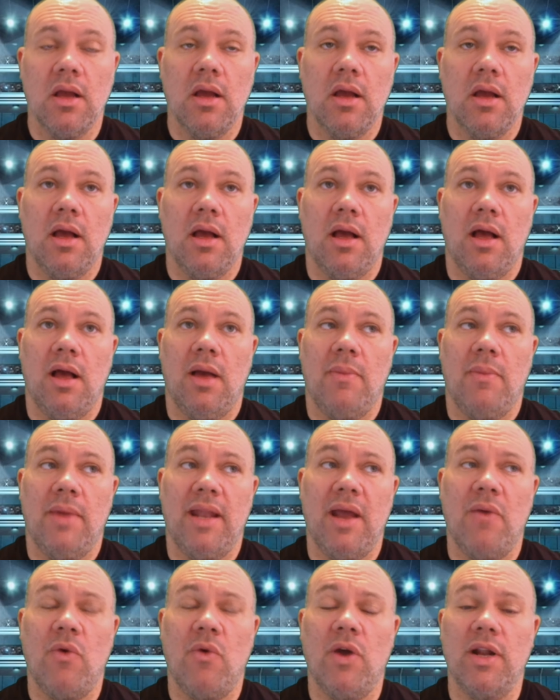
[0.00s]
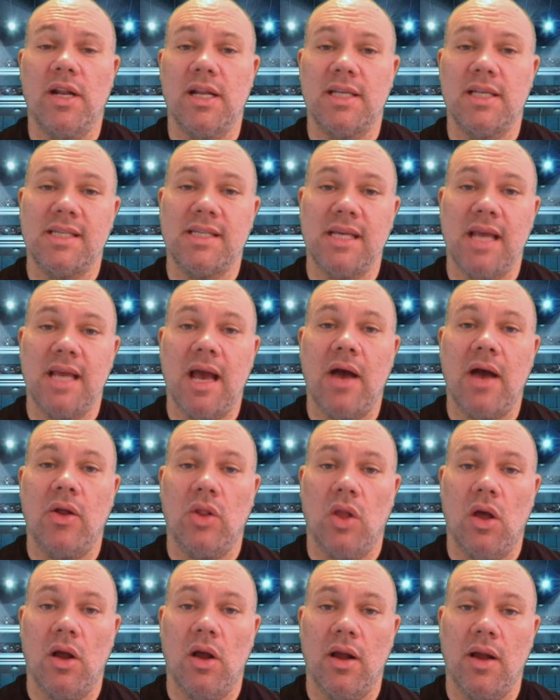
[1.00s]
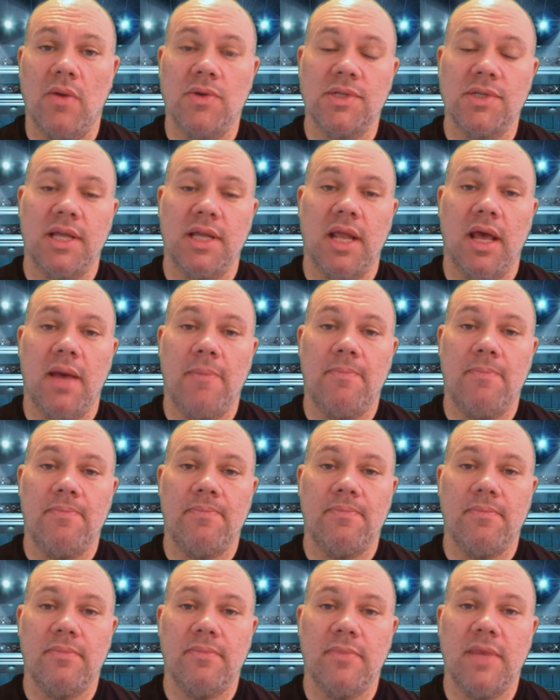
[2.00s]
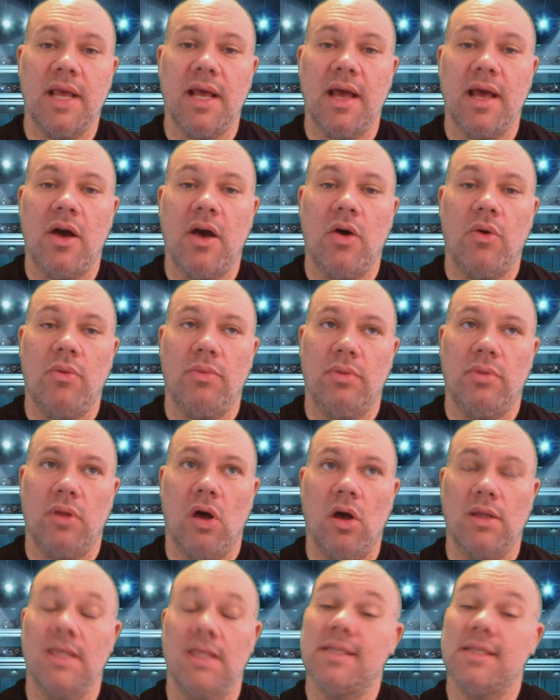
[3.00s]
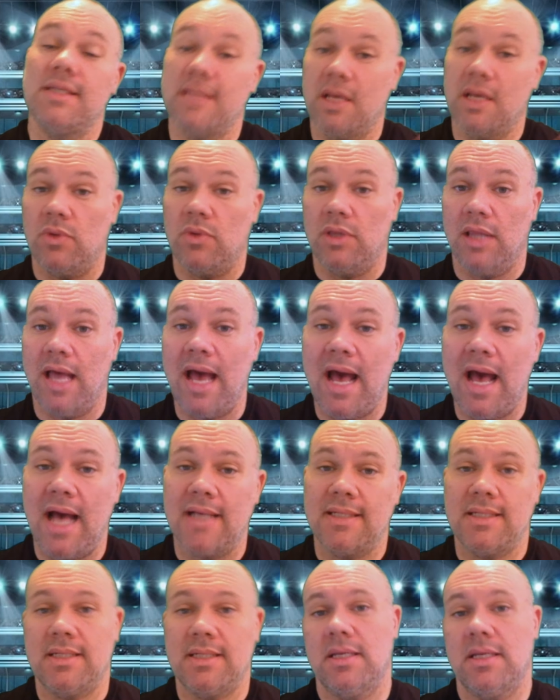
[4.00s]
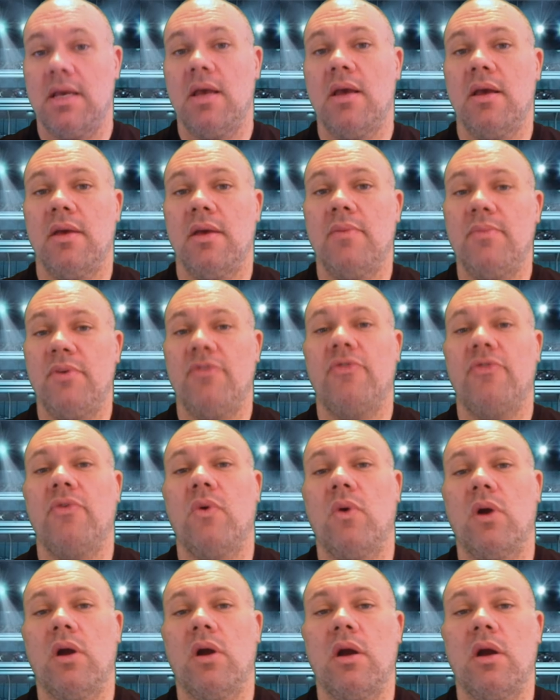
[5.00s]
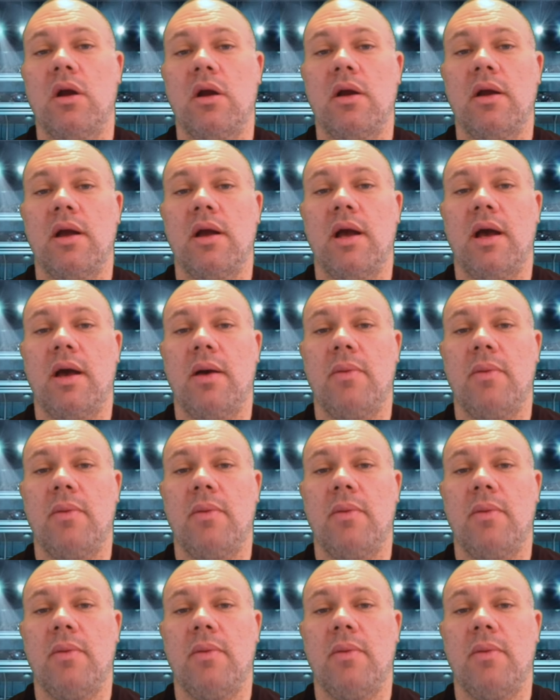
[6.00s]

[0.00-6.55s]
And I wanted to see how long I was going to get, how long this stick would last before